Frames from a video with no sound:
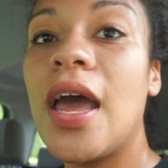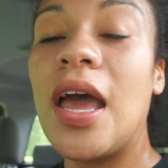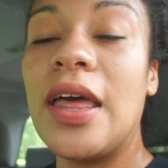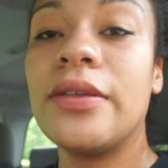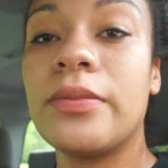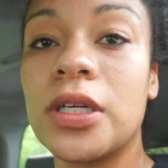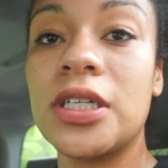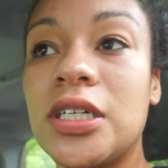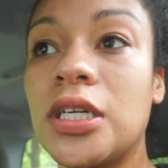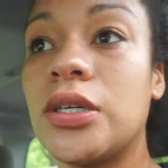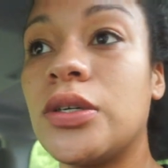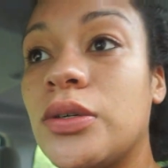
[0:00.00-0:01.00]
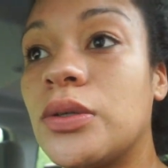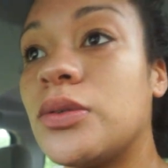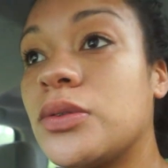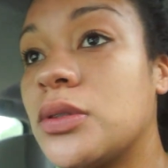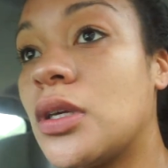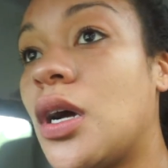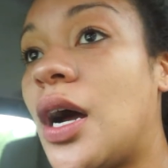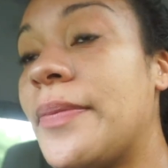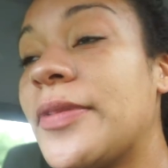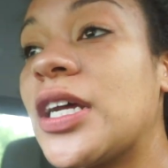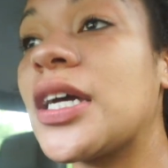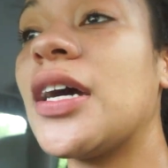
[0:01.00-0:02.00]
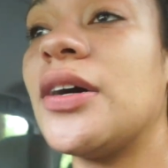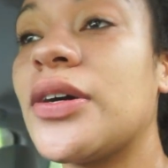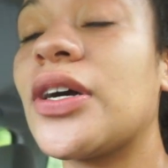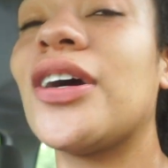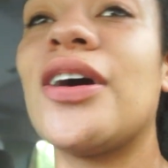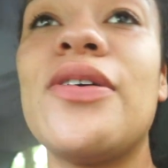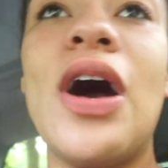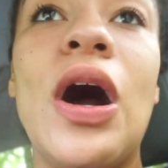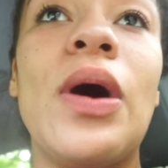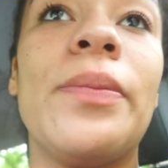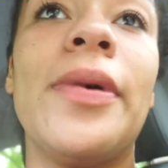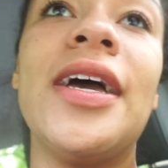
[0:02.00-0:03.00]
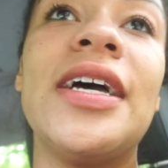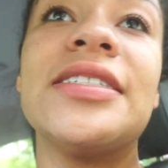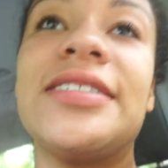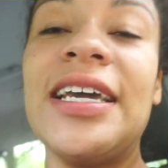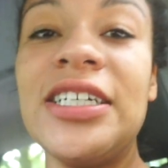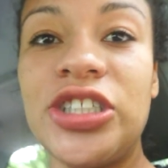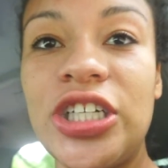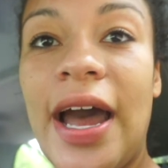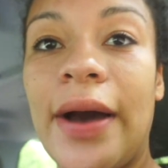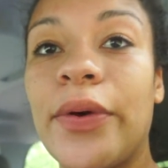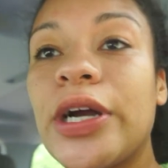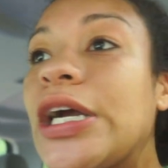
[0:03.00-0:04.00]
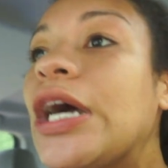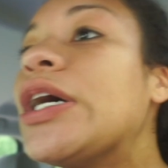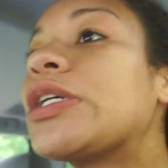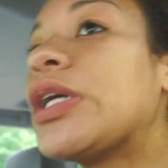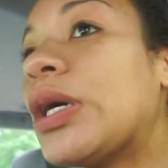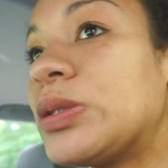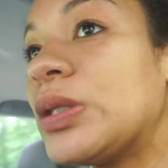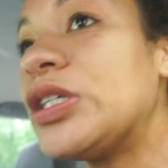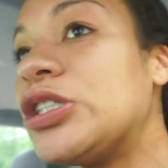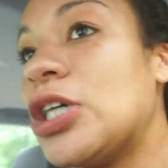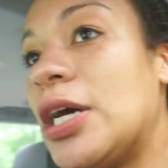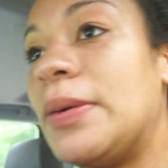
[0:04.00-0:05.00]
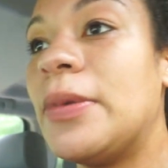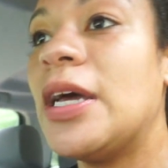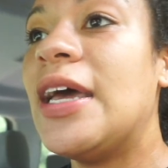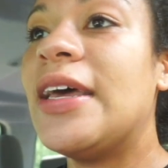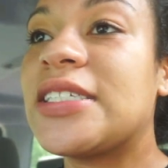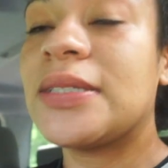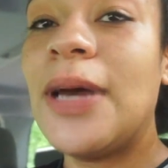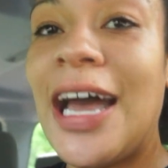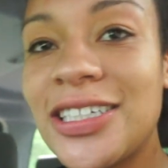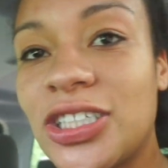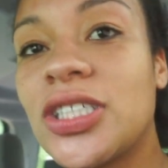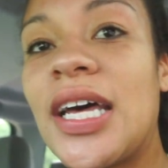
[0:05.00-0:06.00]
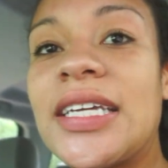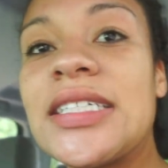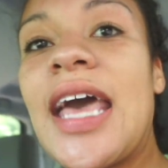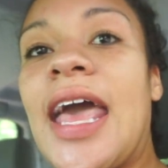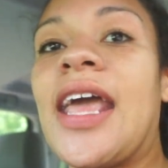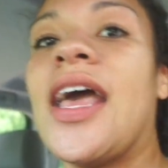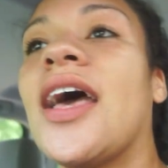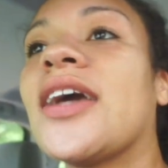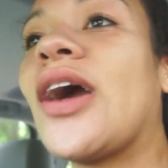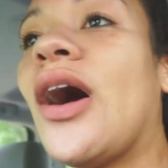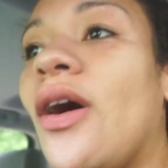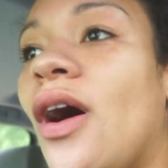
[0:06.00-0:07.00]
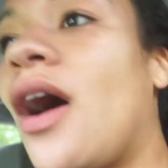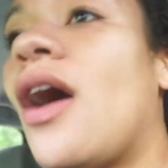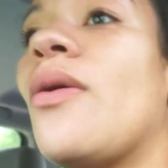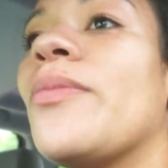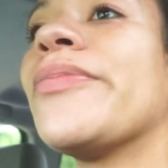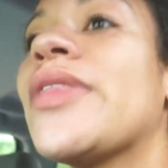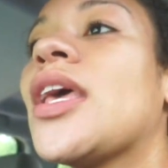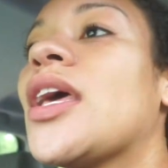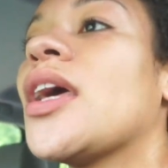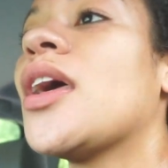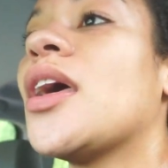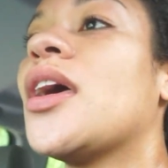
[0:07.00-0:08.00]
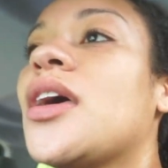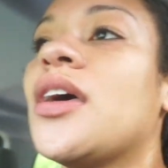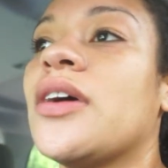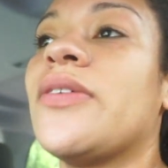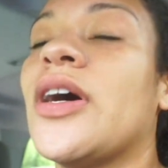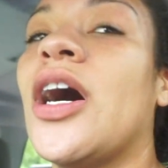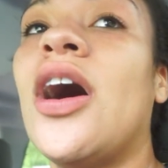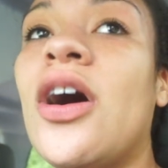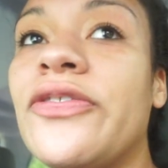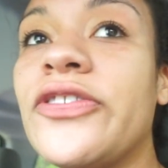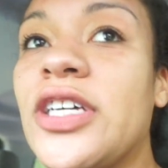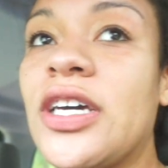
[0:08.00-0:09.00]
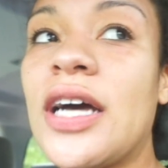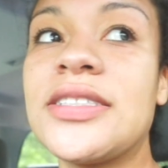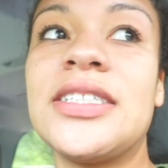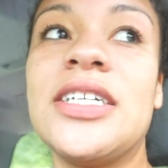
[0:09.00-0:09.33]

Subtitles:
And then we're gonna go, I'm gonna go home, take a shower, go to the gym, smash leg day, go home. Hopefully go out to